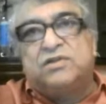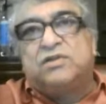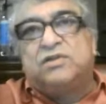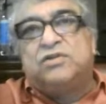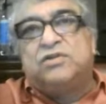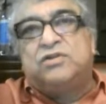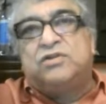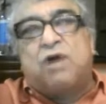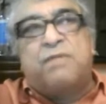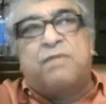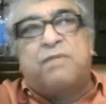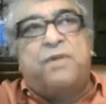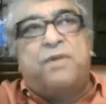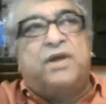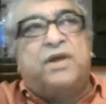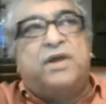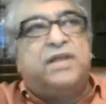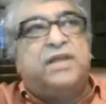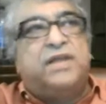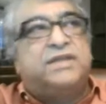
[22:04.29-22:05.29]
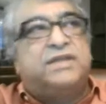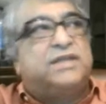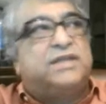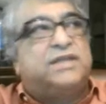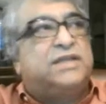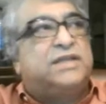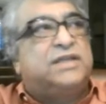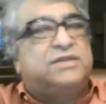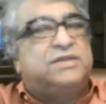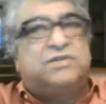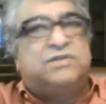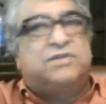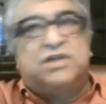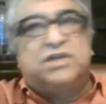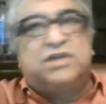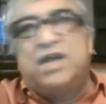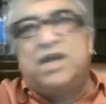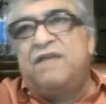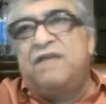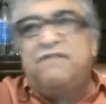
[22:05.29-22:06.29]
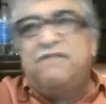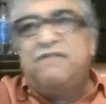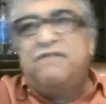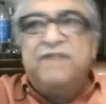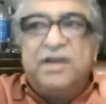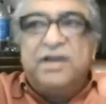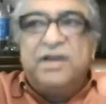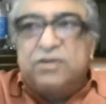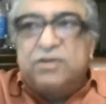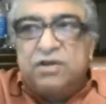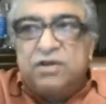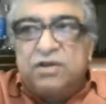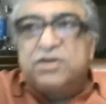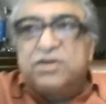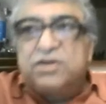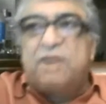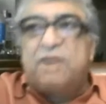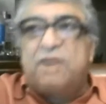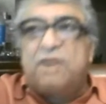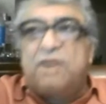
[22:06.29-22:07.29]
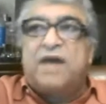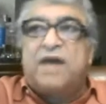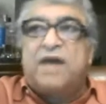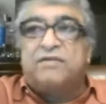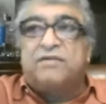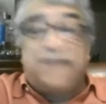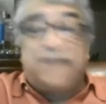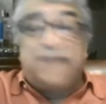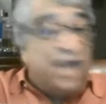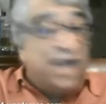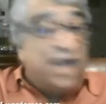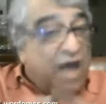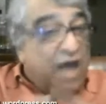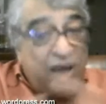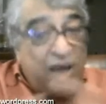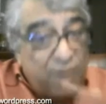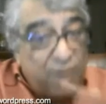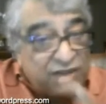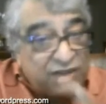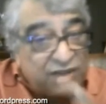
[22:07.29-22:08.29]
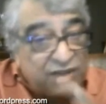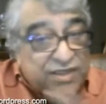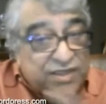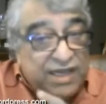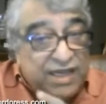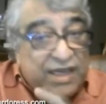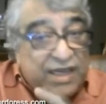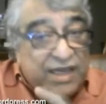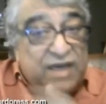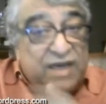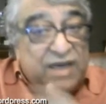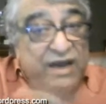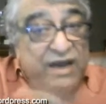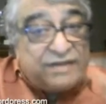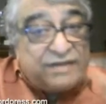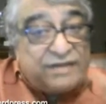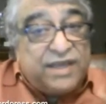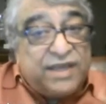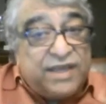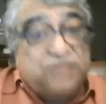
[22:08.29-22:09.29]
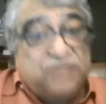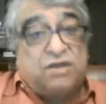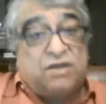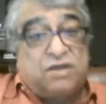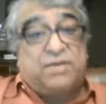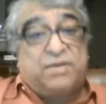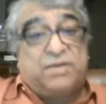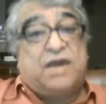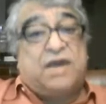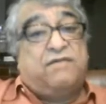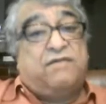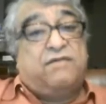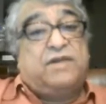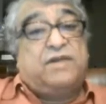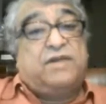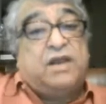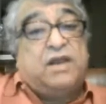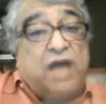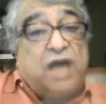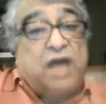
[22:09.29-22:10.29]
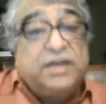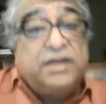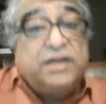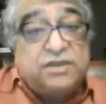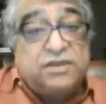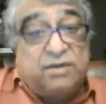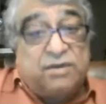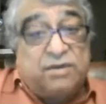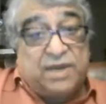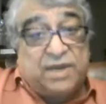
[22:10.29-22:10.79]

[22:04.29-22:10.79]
DARPA and this and this research. Very little is coming out of it. I'm not saying nothing is coming out. A lot is right. coming.